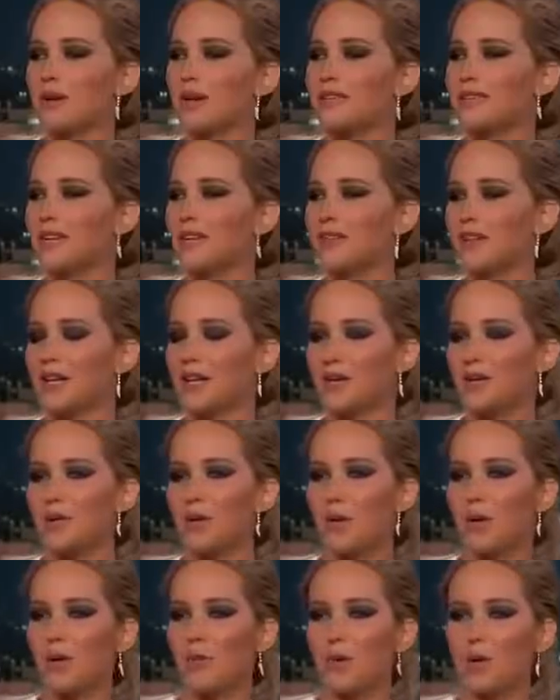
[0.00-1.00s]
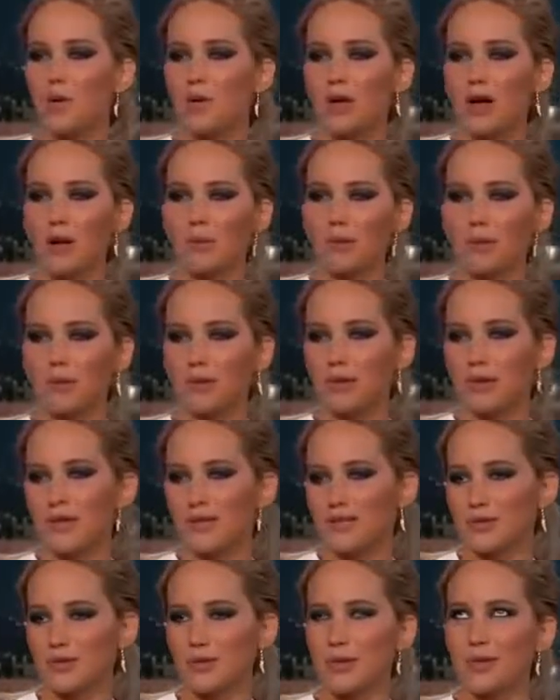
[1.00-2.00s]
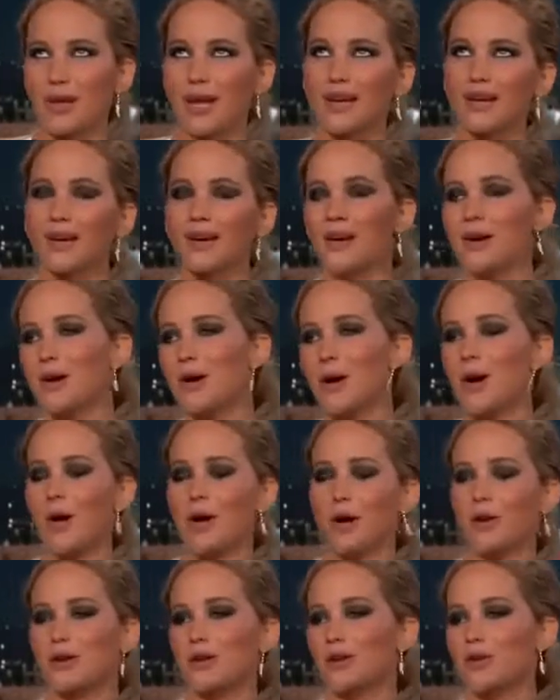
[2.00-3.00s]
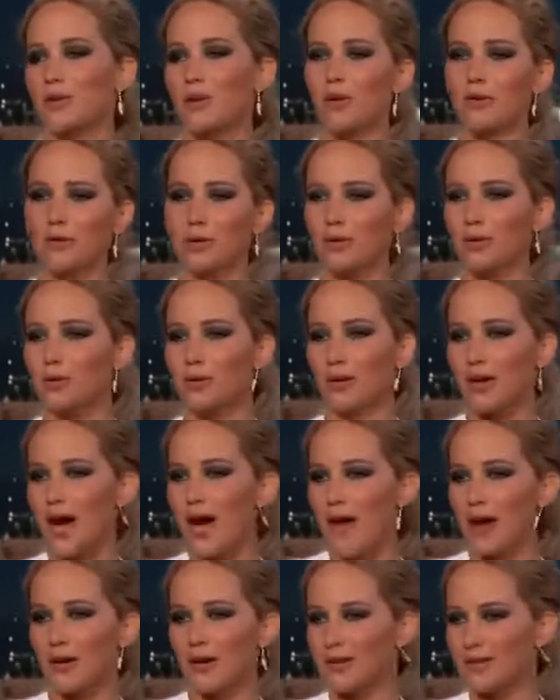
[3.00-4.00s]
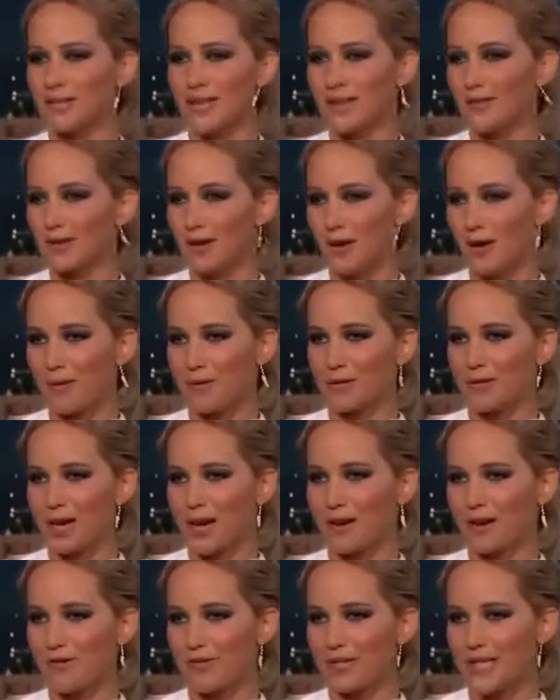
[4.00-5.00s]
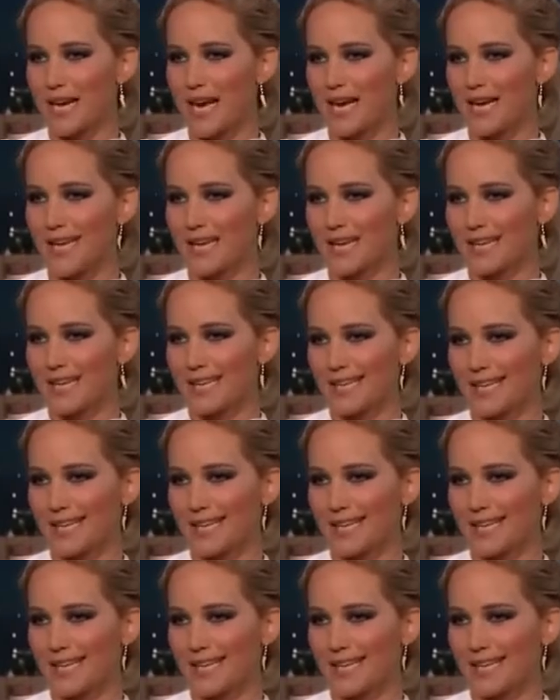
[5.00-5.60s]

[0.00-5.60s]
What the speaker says: you guys have, like, normal couple things where you, like, argue over who to hire to take the garbage out every day?